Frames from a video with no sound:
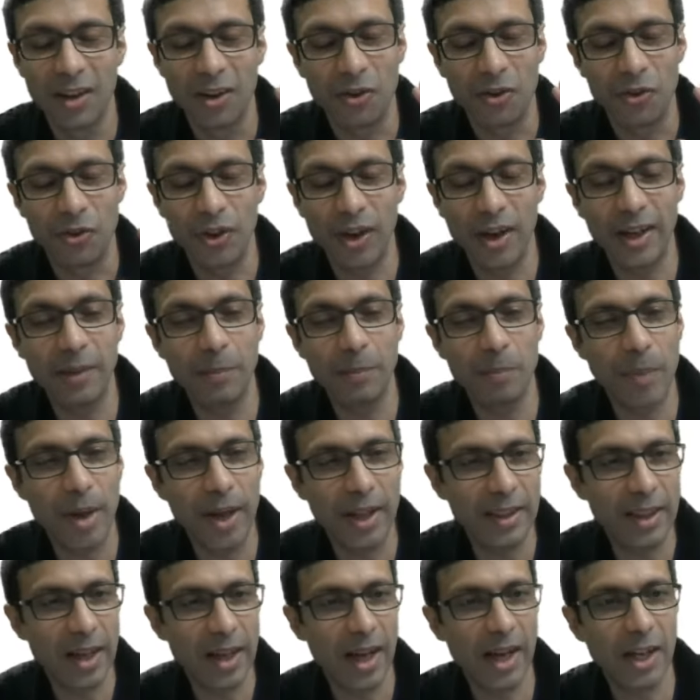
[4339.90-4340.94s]
Really
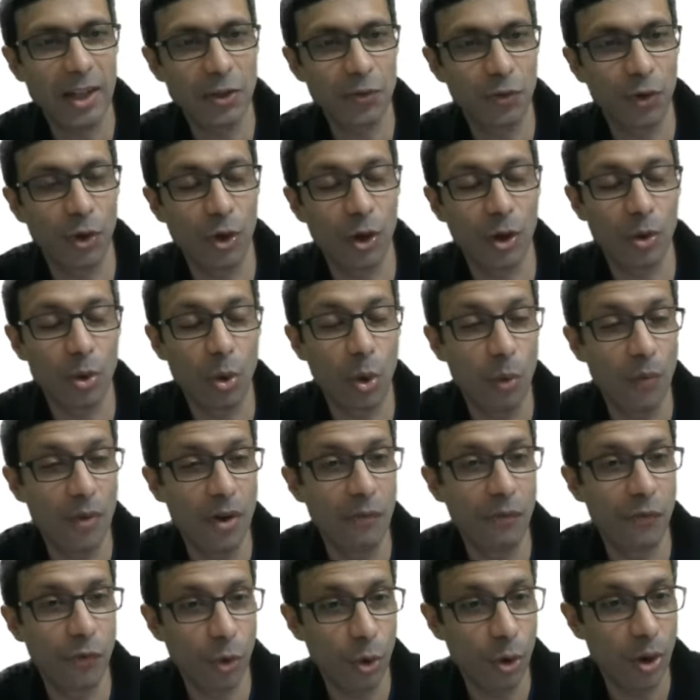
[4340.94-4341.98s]
big thanks for over
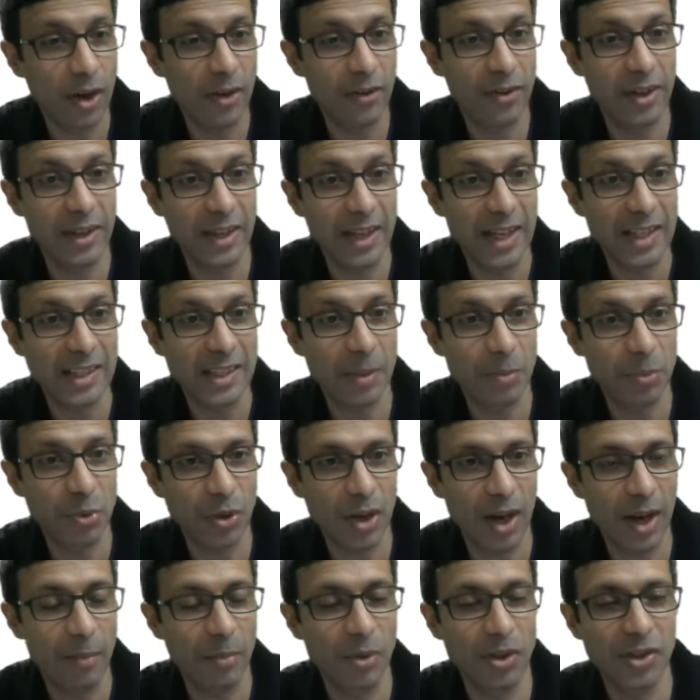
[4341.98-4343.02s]
four hundred K
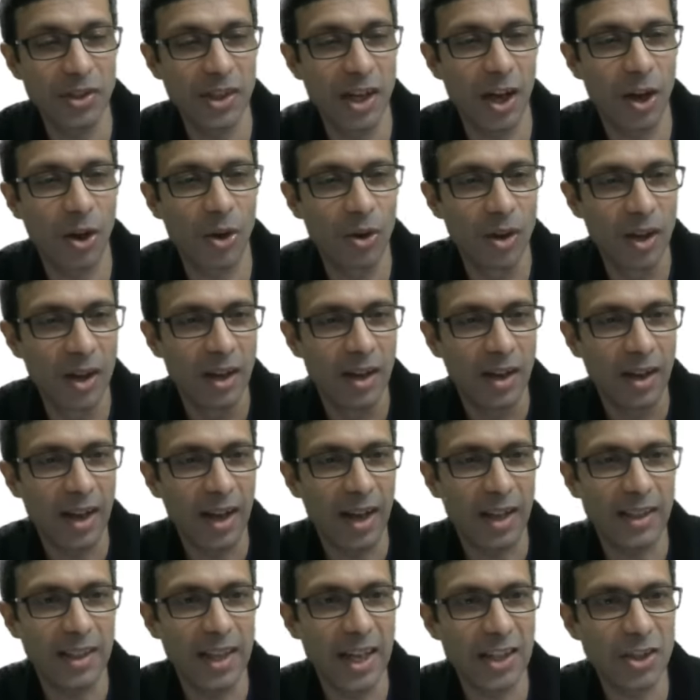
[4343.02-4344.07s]
subscribers now.
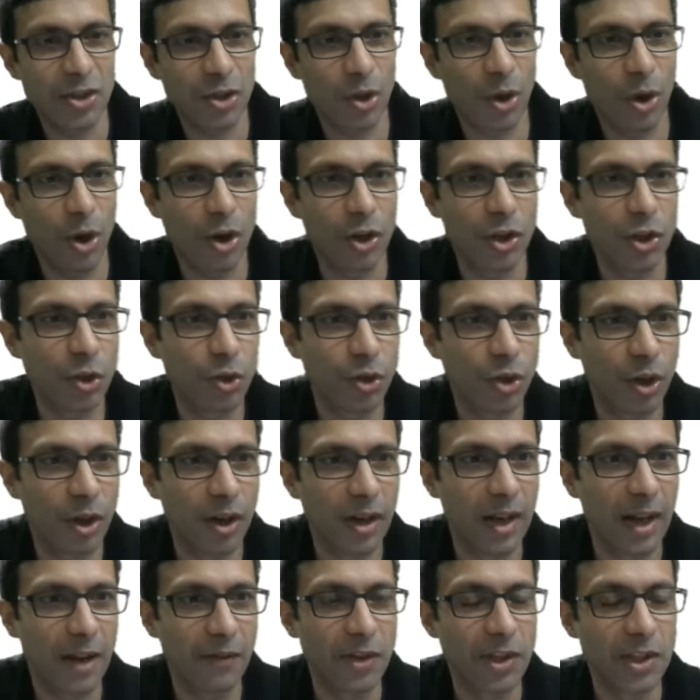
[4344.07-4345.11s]
And that's all due to your
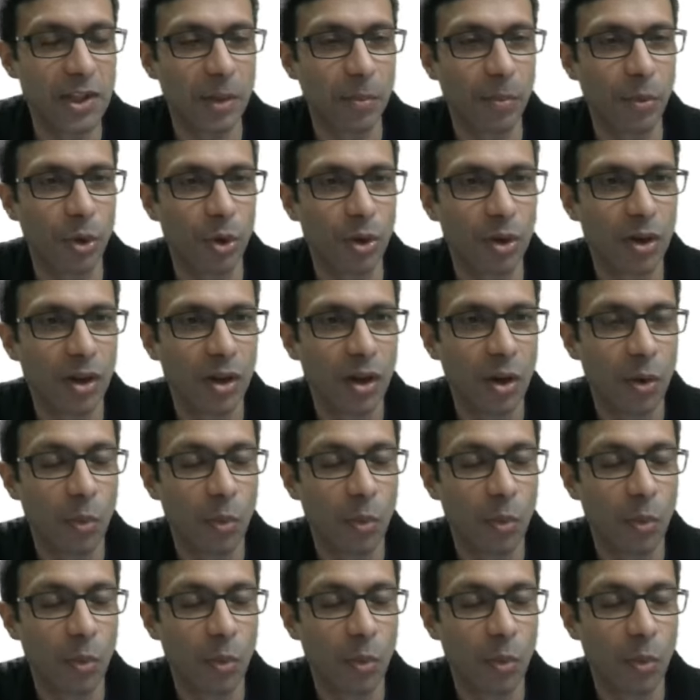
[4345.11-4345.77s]
love and support.